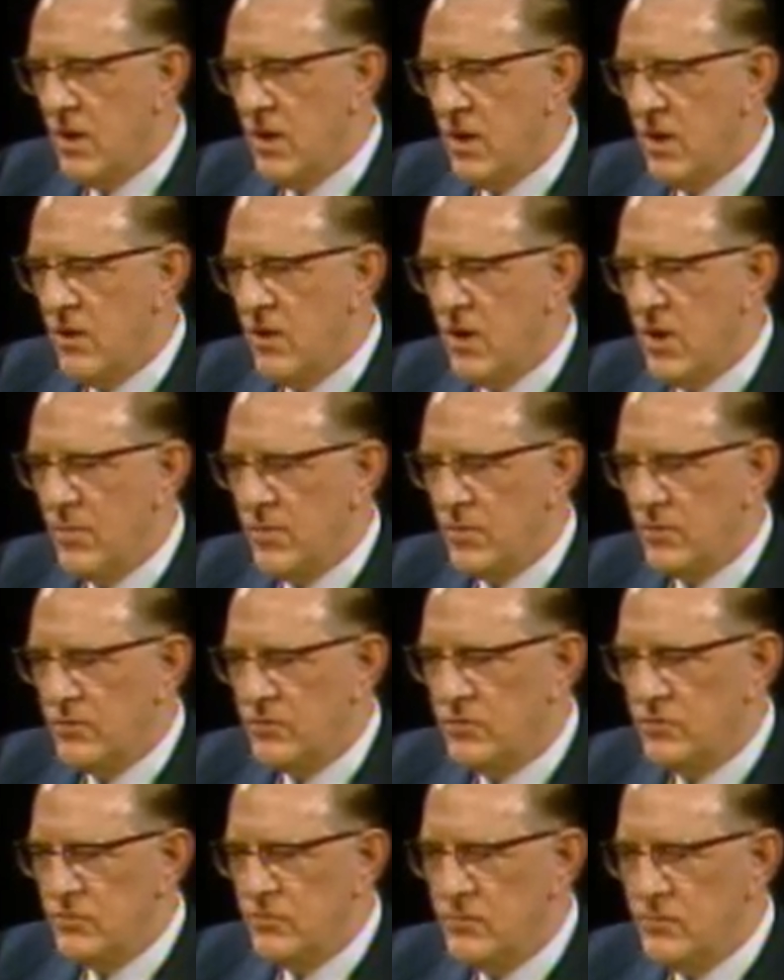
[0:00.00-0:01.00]
Number
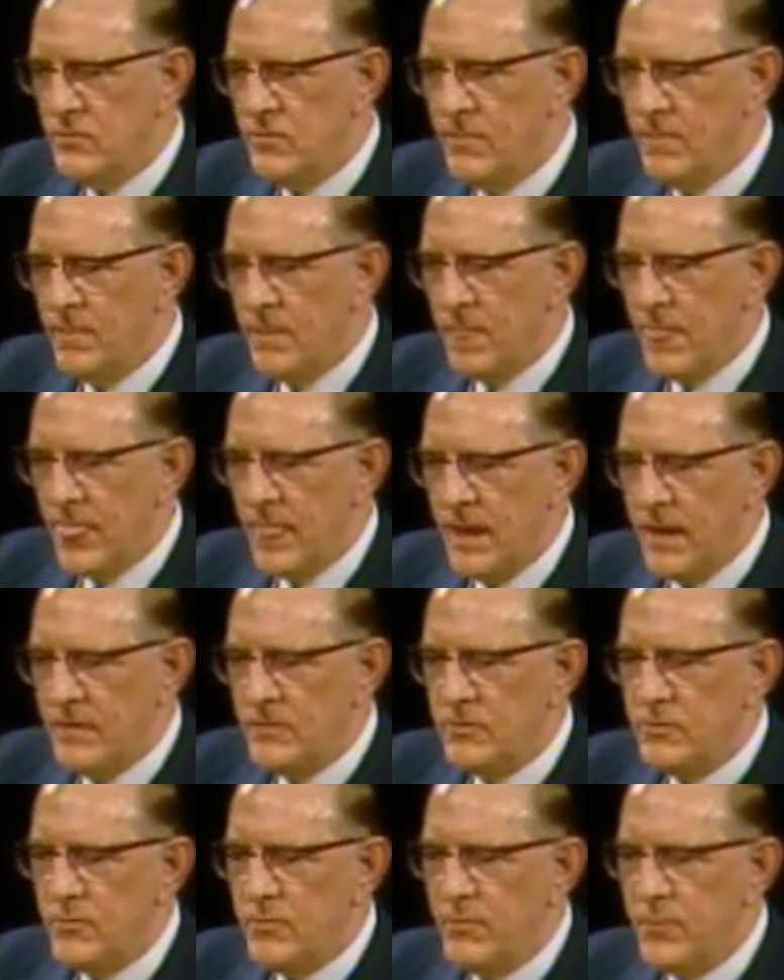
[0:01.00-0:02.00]
two,
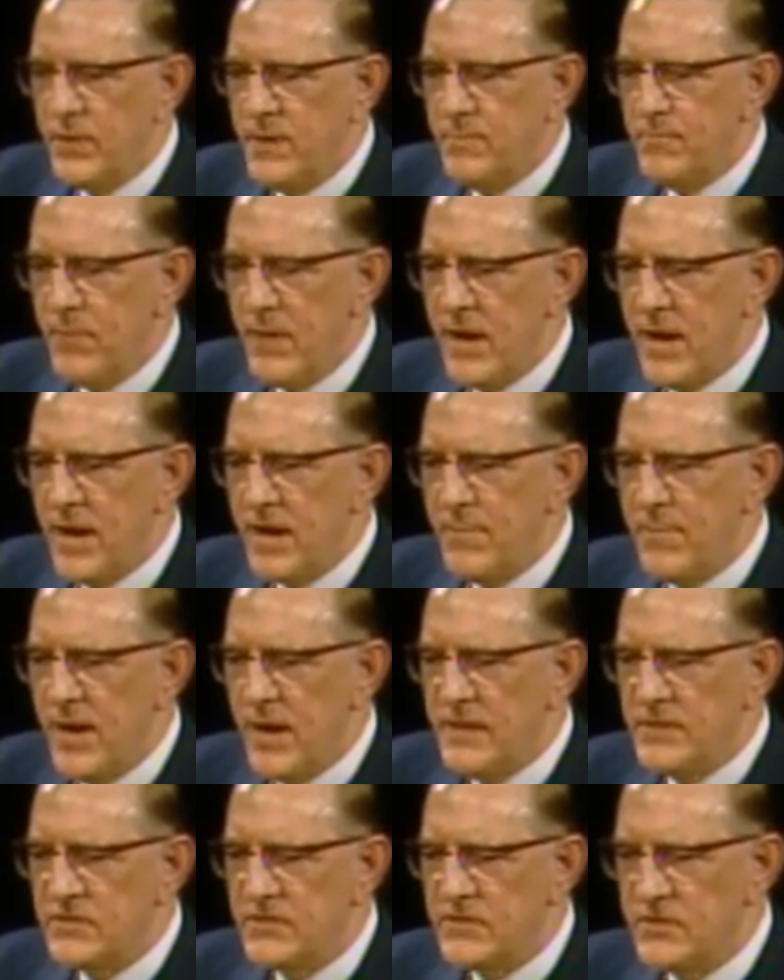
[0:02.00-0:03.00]
to prepare
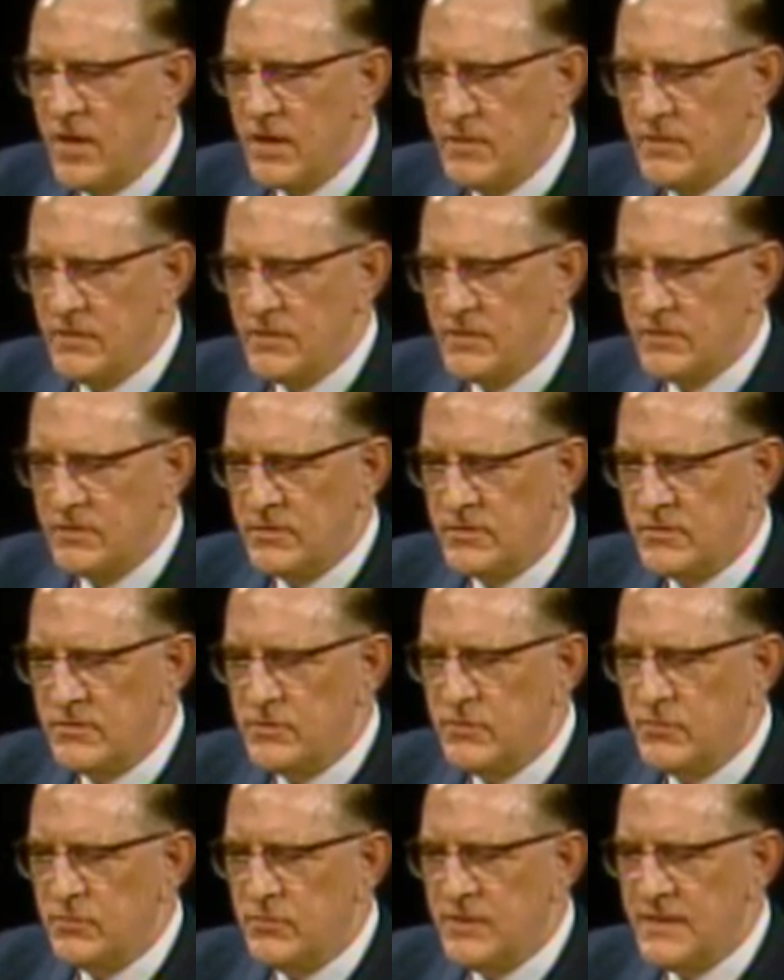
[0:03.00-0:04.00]
my sons
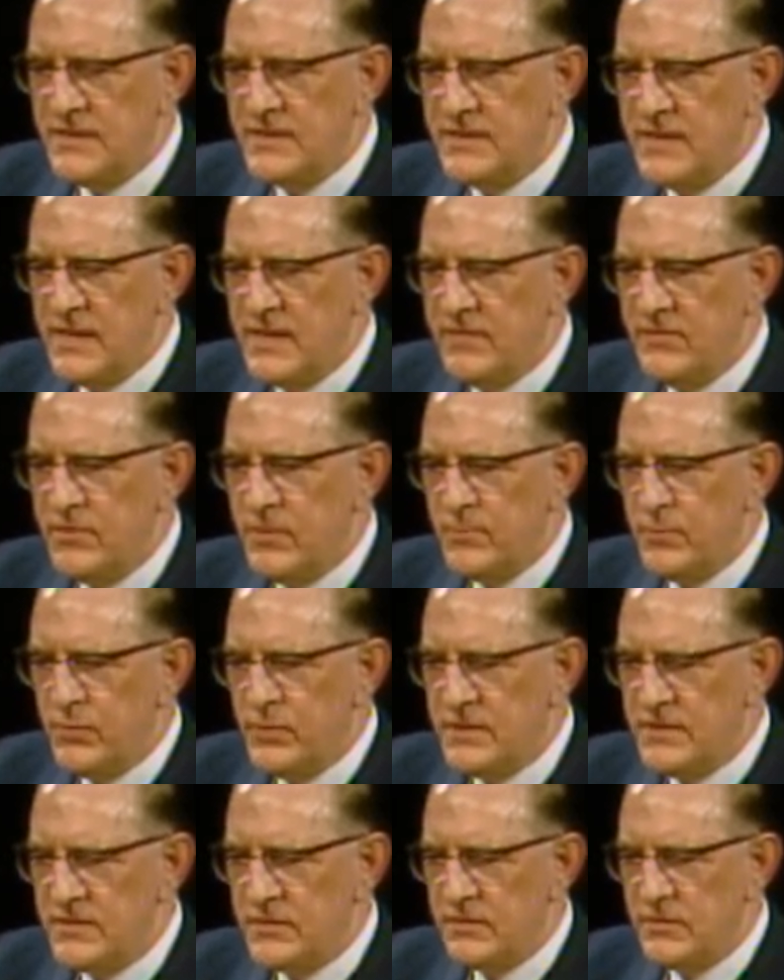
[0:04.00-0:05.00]
to receive the
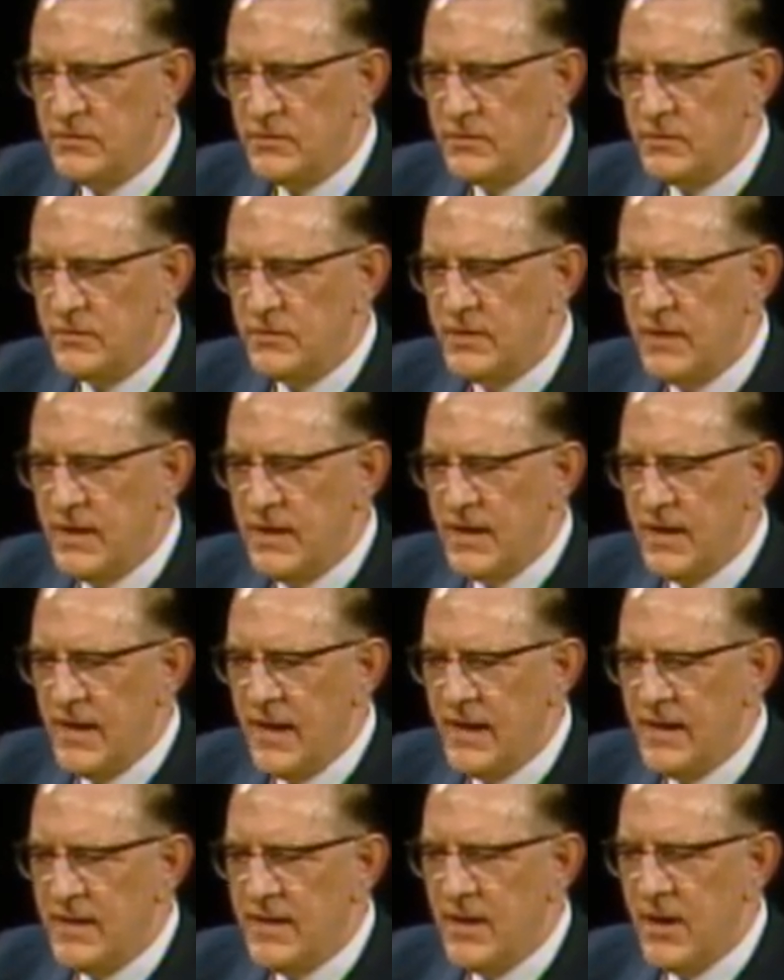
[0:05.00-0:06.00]
priesthood
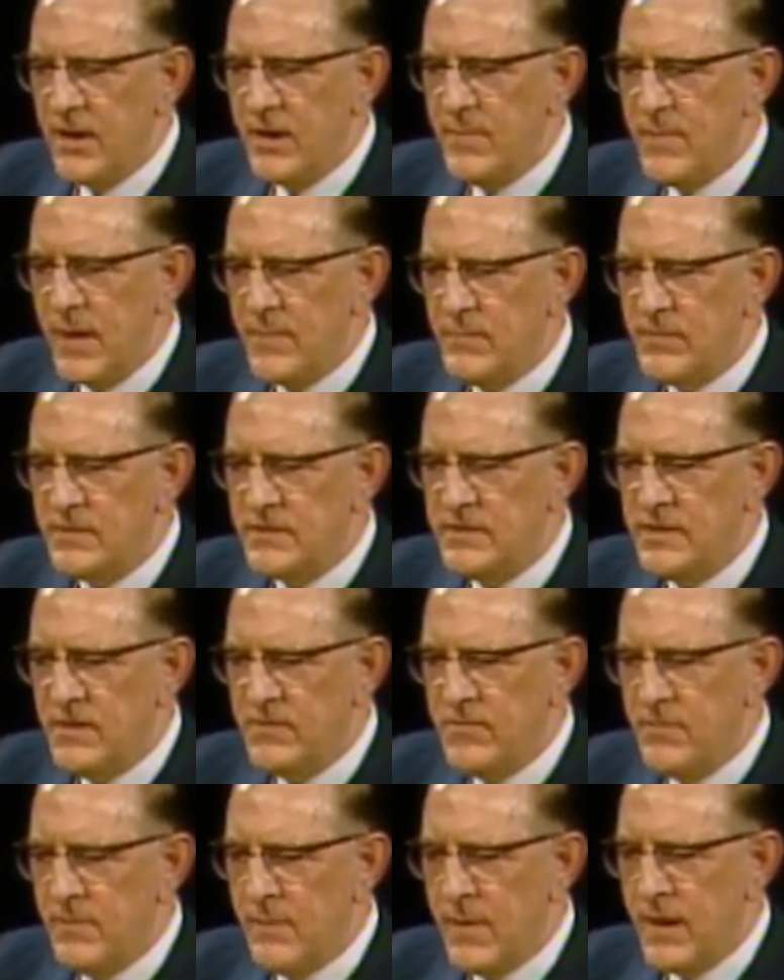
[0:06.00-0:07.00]
and the other members in the,
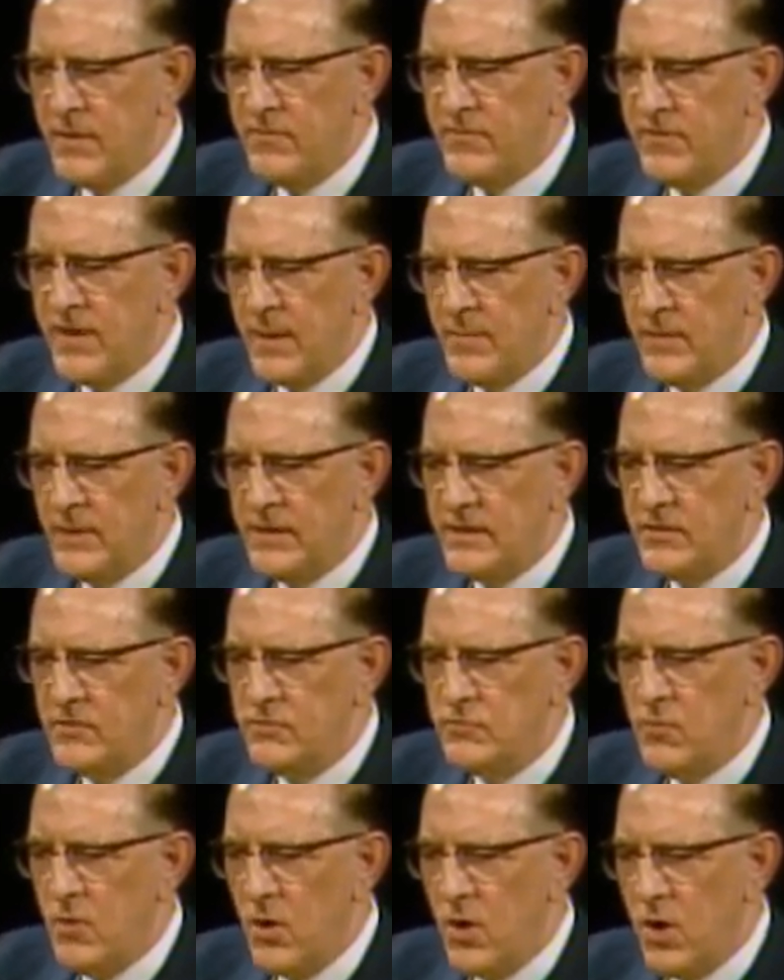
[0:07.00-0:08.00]
my family
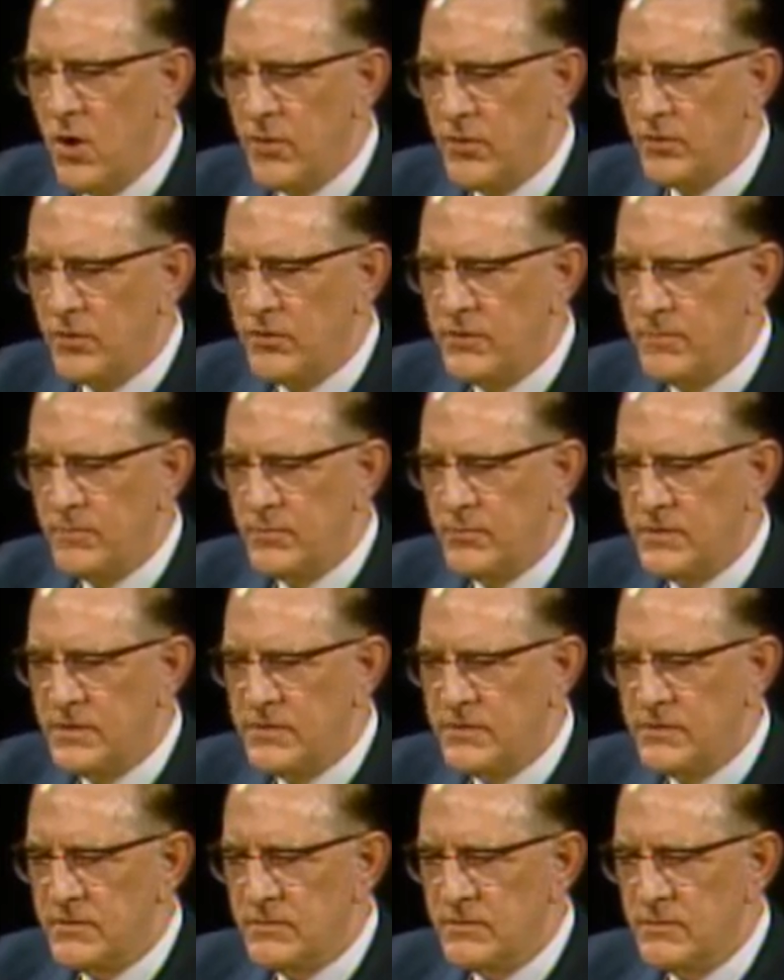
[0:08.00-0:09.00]
to honor the
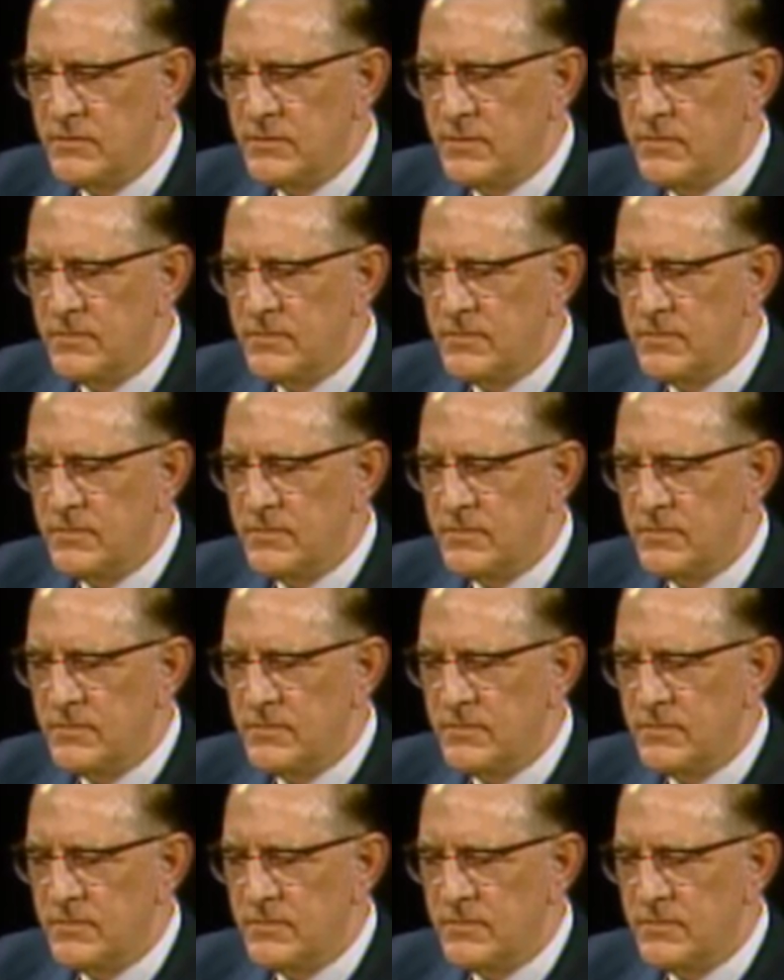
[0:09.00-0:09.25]
priesthood.